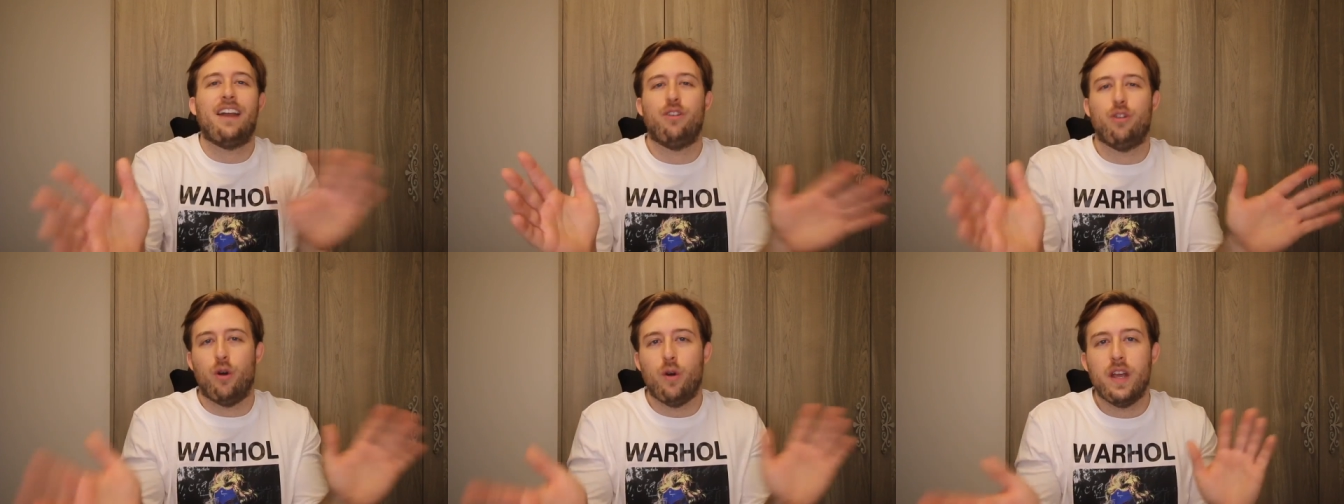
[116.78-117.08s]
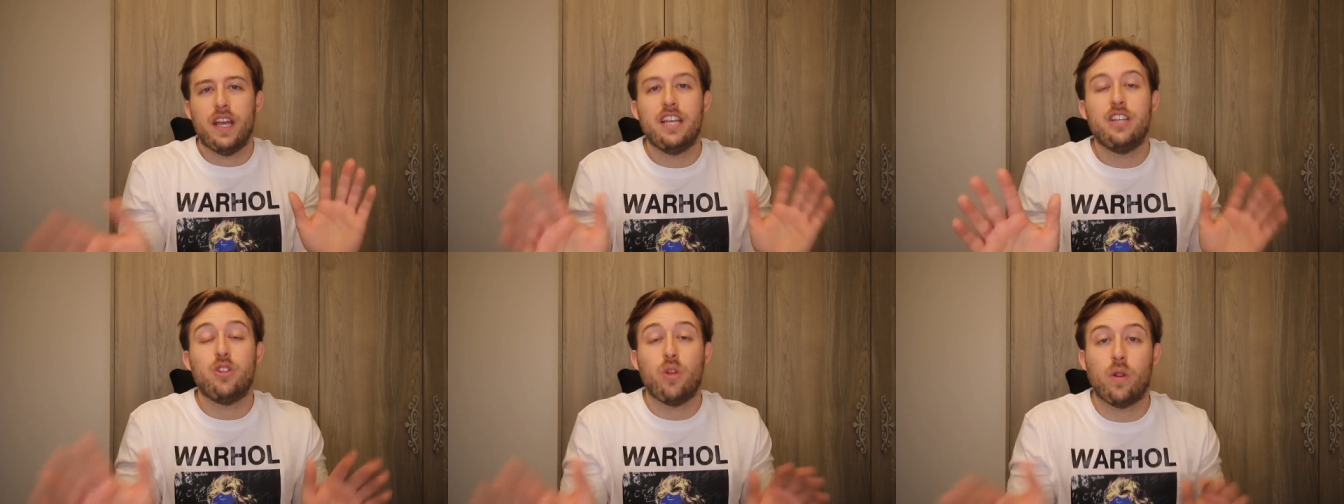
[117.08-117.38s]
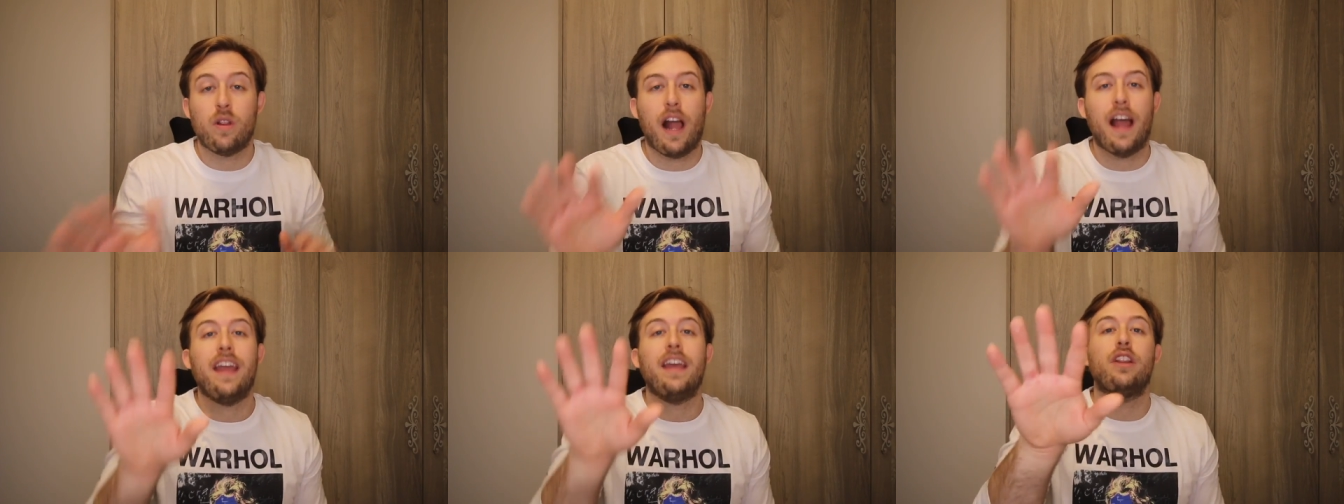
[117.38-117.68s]
don't know. He's an
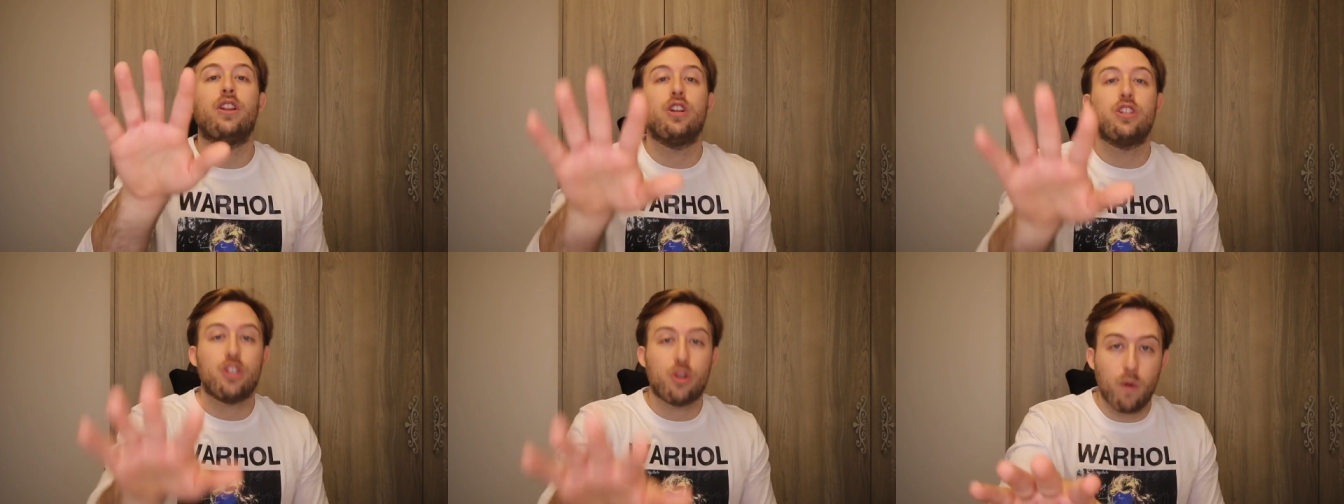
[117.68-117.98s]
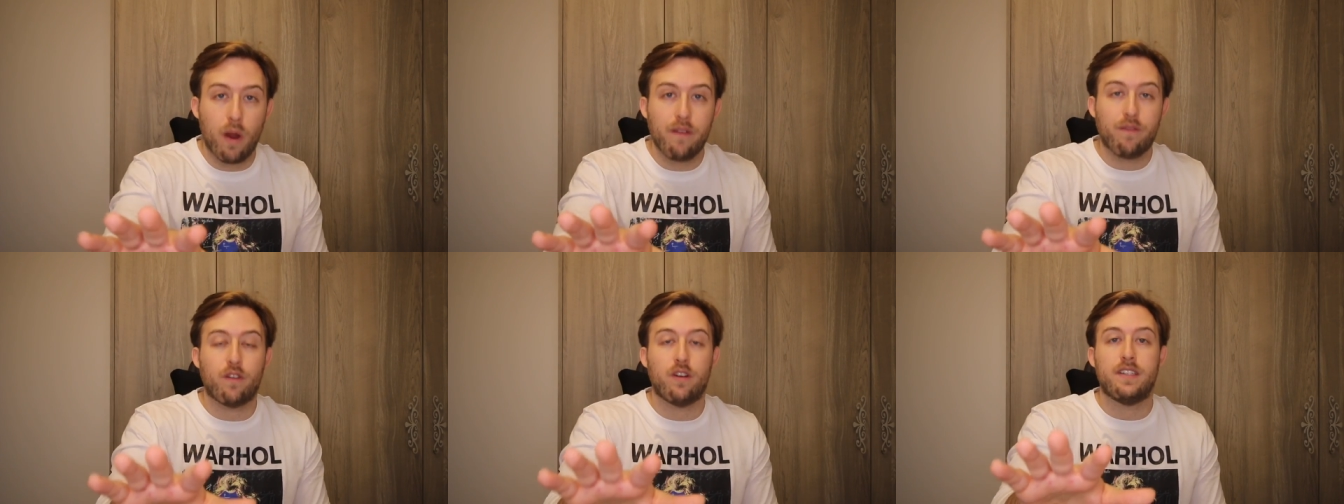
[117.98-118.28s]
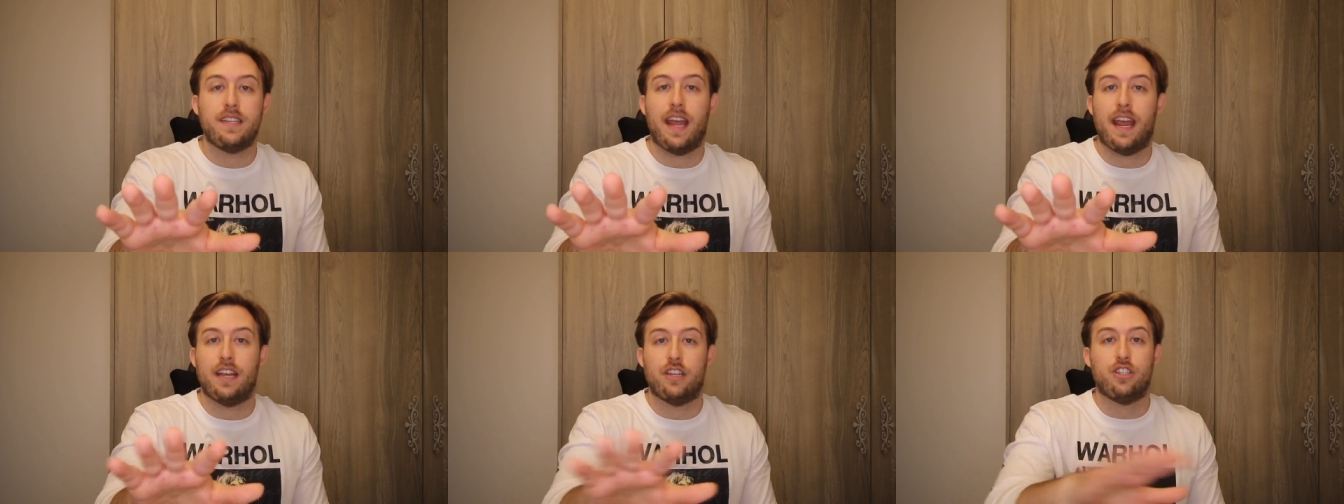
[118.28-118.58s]
old guy. He looks great for
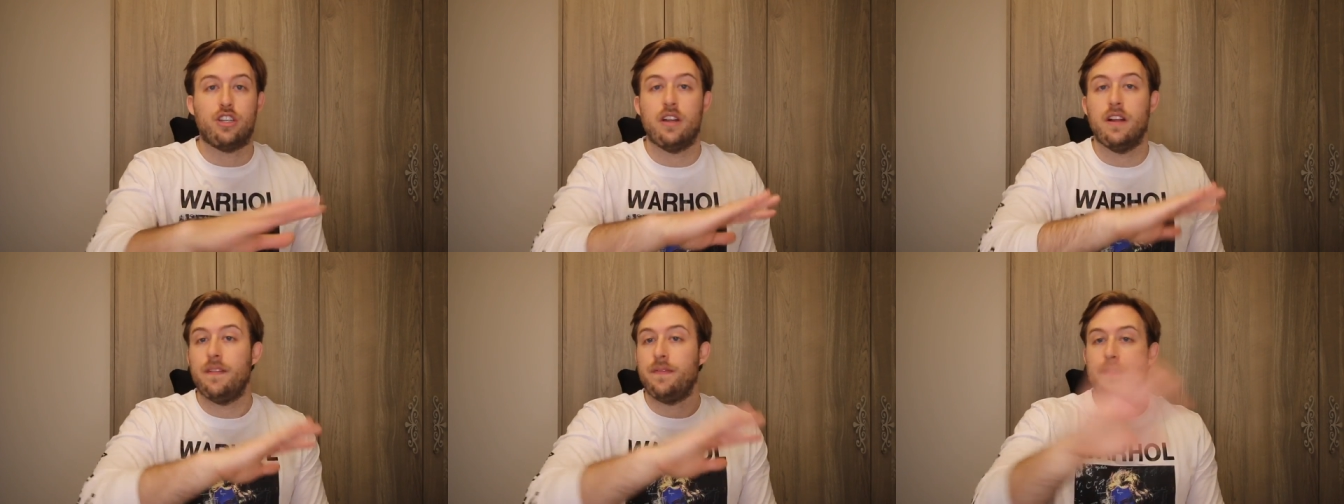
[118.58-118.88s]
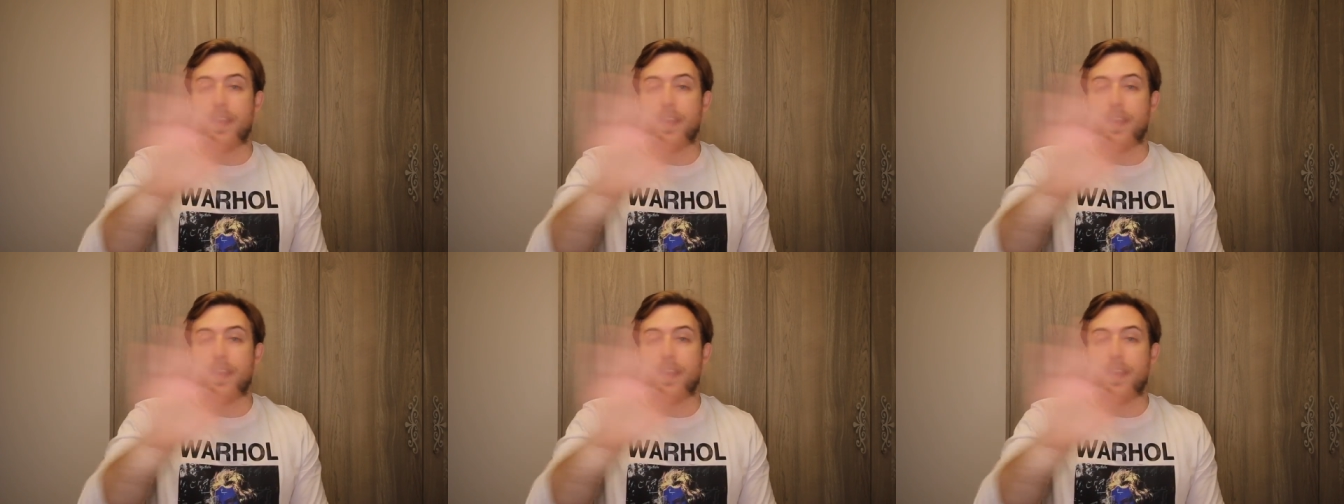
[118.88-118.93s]
his age.